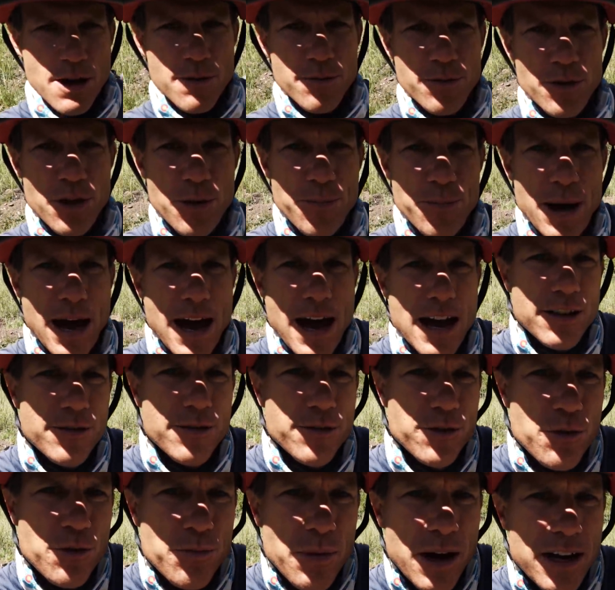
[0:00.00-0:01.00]
for the past
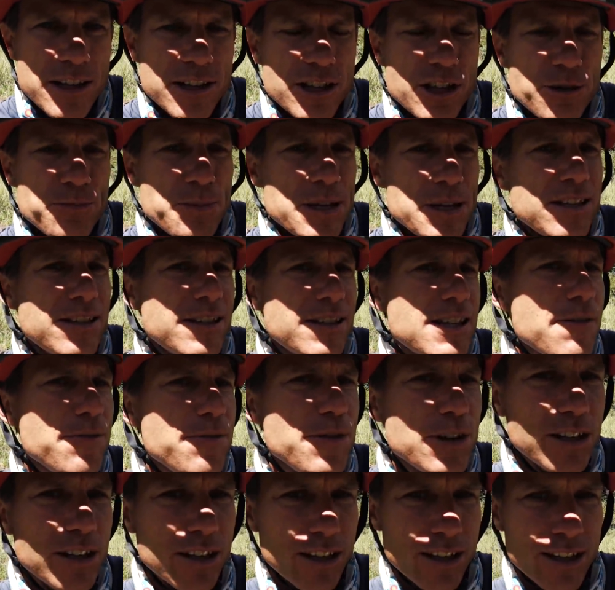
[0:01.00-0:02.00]
few months,
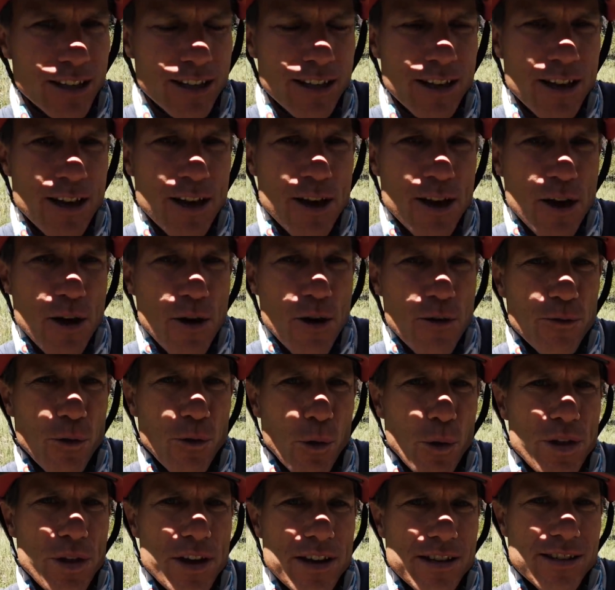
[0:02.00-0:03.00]
specifically
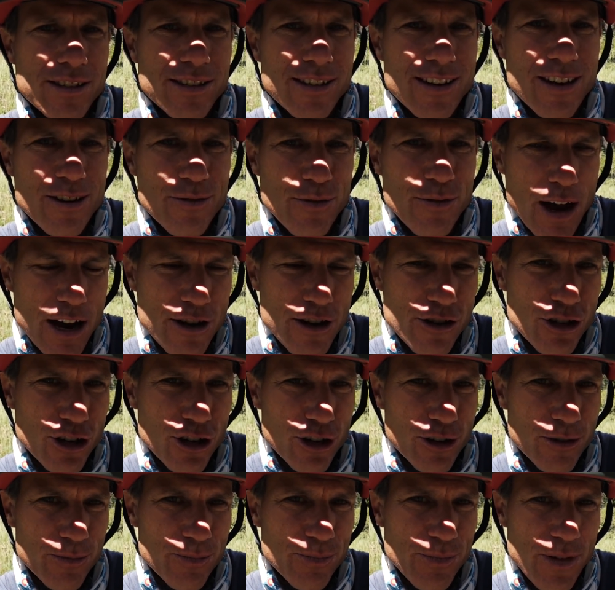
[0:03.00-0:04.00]
for this
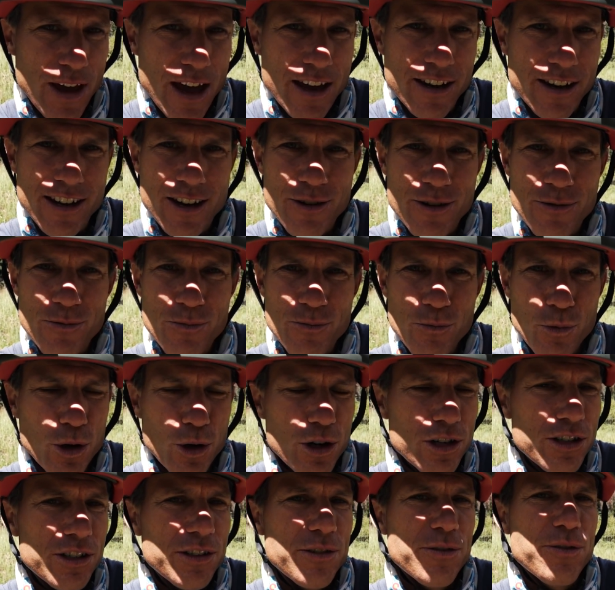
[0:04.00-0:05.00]
adventure, and it
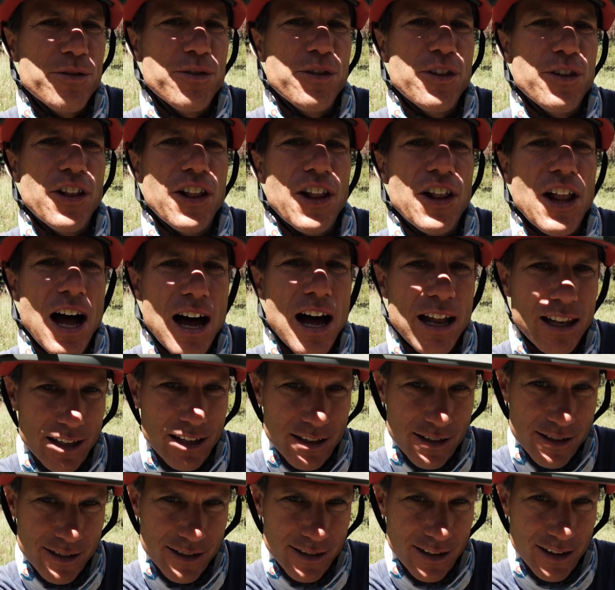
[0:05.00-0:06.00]
worked
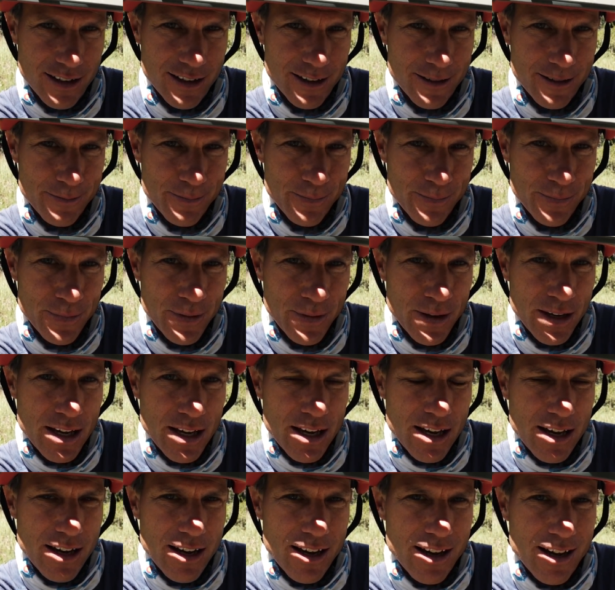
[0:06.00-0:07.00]
flawlessly.
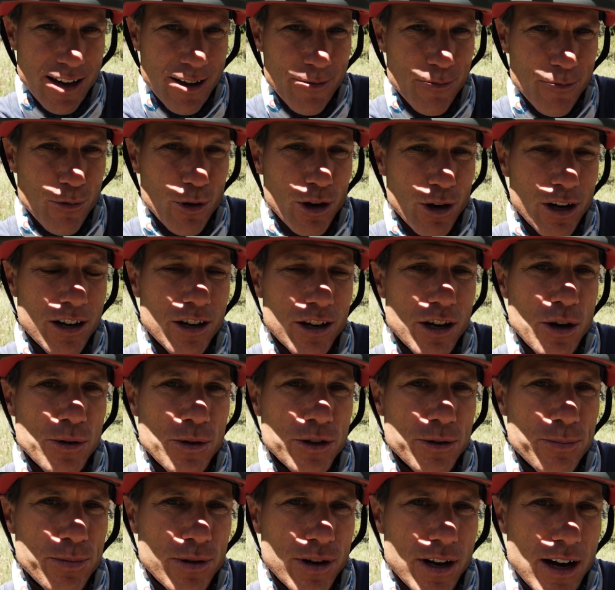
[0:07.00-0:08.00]
We're going to go
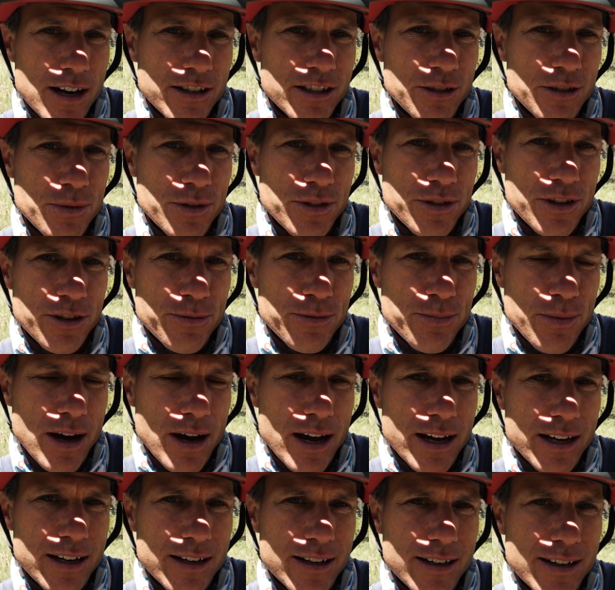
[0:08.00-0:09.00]
into production with this
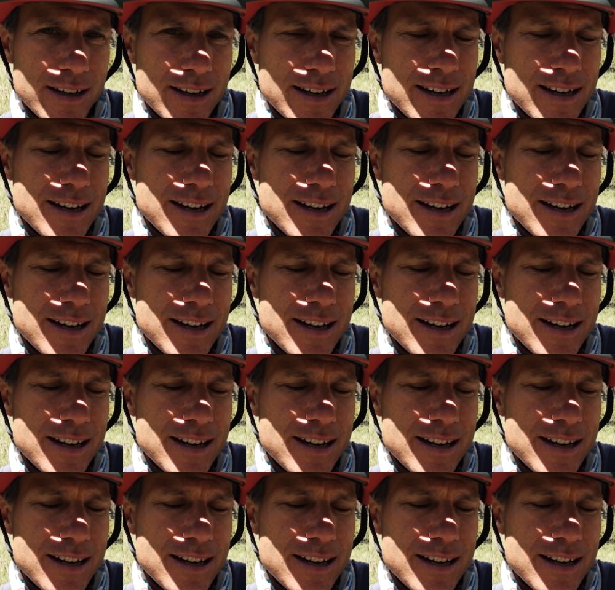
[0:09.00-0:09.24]
bike